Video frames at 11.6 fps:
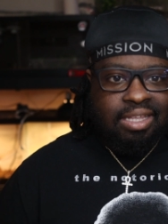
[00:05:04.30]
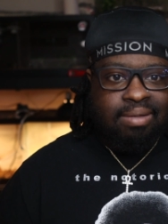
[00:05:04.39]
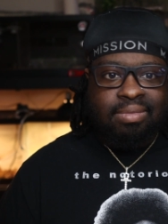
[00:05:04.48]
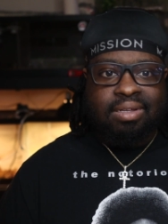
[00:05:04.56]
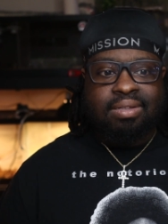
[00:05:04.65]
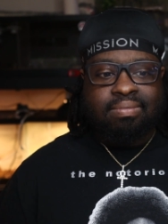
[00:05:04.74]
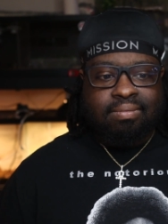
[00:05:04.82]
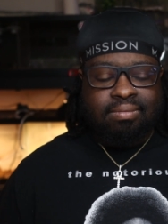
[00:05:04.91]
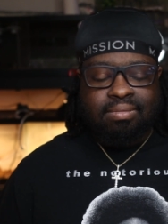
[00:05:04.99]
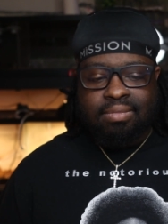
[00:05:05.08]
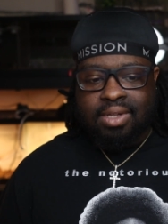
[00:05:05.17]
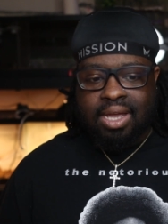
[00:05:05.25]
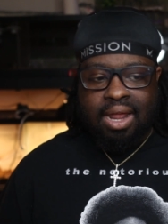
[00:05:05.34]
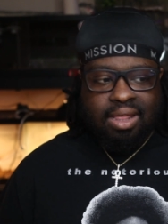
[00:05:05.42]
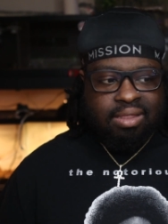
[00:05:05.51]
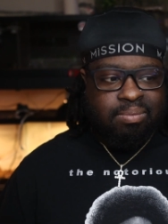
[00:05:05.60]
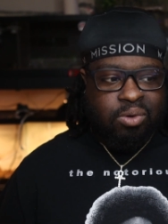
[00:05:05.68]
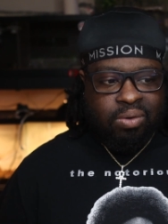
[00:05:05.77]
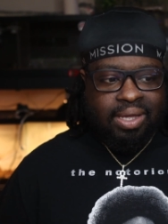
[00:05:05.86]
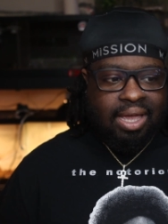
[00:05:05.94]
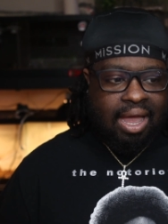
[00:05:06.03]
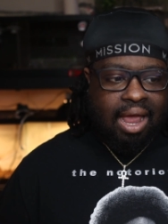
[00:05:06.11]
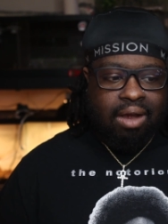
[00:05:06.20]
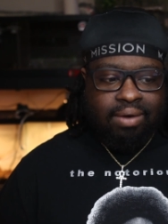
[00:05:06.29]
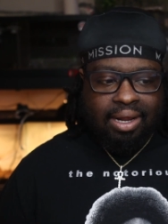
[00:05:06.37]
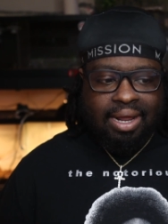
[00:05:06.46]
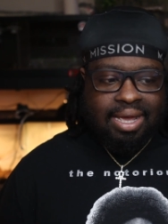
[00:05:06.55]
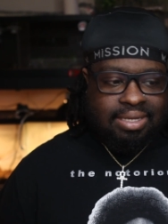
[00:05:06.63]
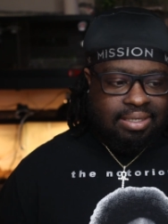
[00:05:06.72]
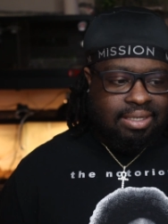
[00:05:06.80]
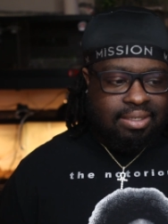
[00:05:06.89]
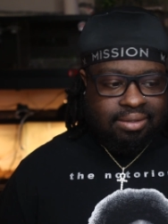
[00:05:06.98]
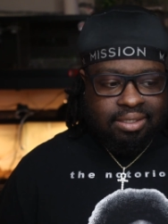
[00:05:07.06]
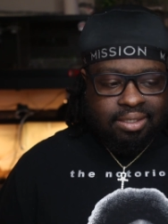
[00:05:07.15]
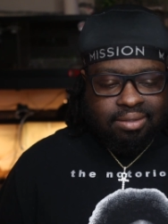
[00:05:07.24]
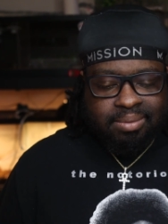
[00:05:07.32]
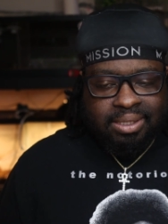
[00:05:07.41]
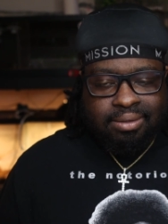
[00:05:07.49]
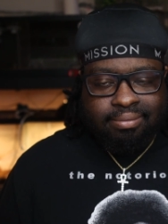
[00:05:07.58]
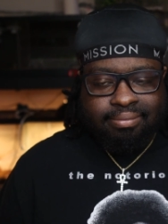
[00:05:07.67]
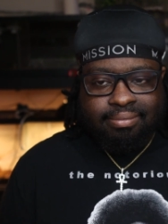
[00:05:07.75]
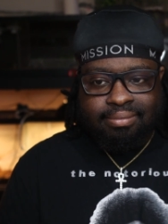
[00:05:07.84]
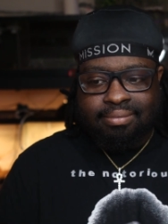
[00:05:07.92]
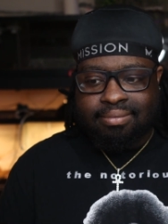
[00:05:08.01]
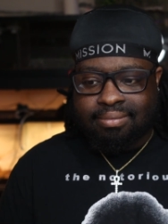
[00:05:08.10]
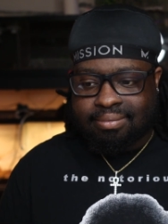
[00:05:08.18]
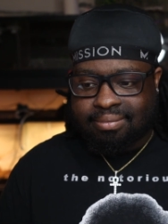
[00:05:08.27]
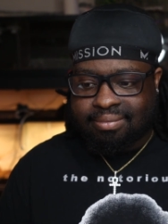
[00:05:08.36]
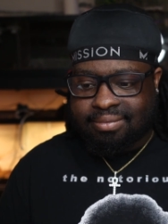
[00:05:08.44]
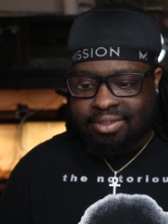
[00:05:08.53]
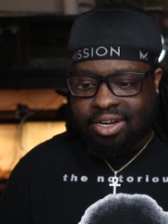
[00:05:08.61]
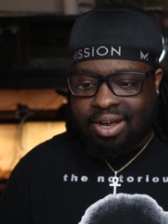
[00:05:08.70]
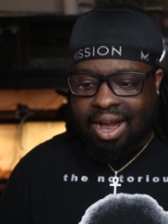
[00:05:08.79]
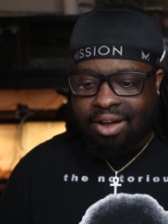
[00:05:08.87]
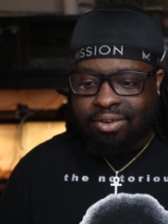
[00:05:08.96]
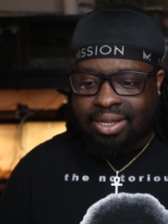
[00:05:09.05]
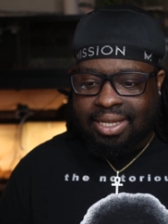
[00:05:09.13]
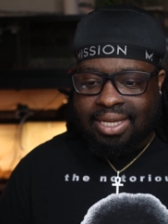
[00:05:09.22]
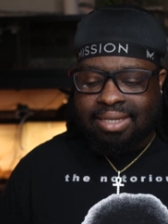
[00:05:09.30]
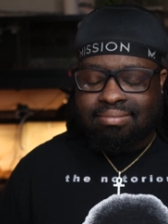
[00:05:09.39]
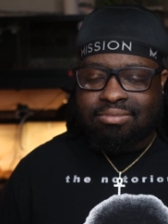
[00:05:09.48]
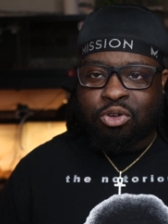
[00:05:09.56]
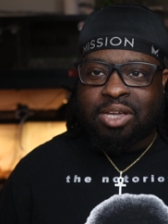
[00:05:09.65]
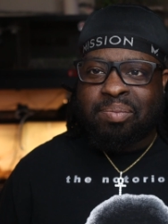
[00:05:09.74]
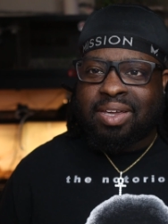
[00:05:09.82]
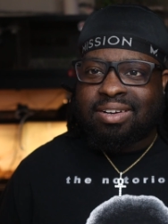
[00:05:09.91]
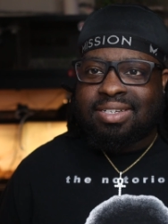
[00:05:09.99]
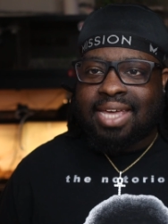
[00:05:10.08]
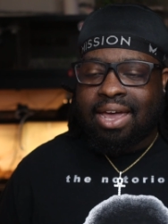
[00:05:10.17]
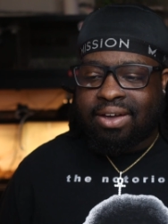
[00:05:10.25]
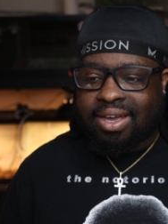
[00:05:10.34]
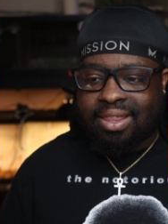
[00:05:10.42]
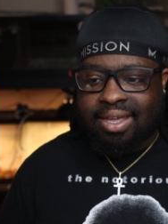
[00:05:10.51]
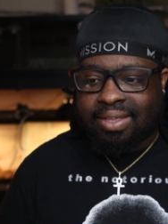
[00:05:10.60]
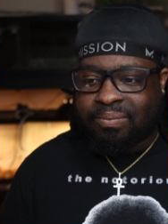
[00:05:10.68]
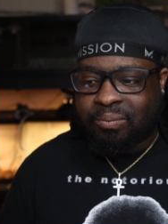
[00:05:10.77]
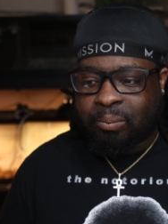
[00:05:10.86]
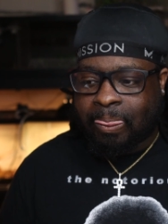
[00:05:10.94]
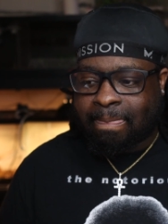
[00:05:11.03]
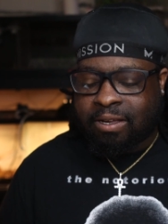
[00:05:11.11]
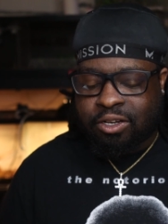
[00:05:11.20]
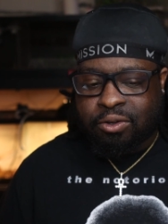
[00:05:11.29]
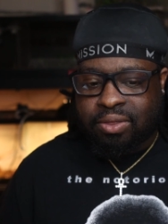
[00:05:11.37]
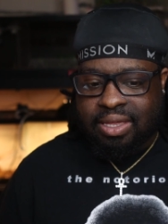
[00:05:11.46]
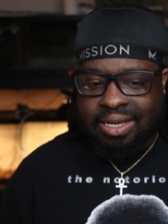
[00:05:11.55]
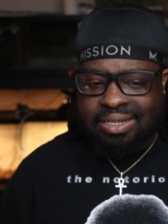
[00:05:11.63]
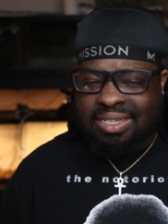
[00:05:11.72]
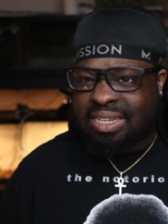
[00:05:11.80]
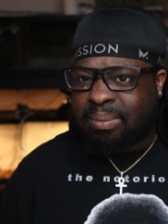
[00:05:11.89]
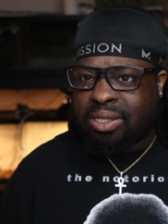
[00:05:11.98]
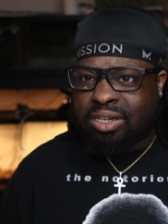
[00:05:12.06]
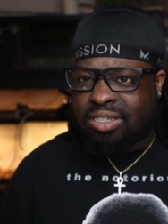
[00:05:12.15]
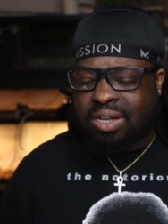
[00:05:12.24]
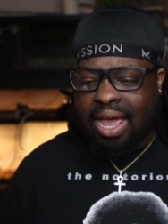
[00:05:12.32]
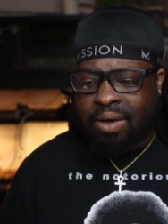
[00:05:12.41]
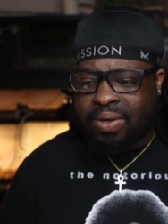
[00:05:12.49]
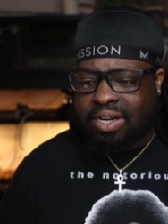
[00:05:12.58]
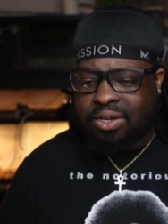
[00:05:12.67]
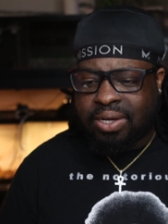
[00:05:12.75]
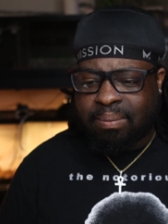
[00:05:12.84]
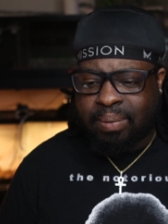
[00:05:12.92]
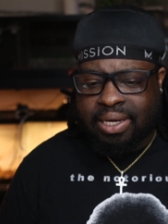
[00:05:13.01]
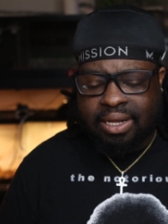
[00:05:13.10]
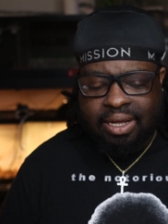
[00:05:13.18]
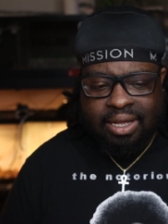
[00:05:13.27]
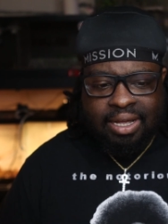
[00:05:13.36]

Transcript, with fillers: them, the more we kind of realize that, you know, I mean, they're not really creepy or scary. They do things similar to how we do it, but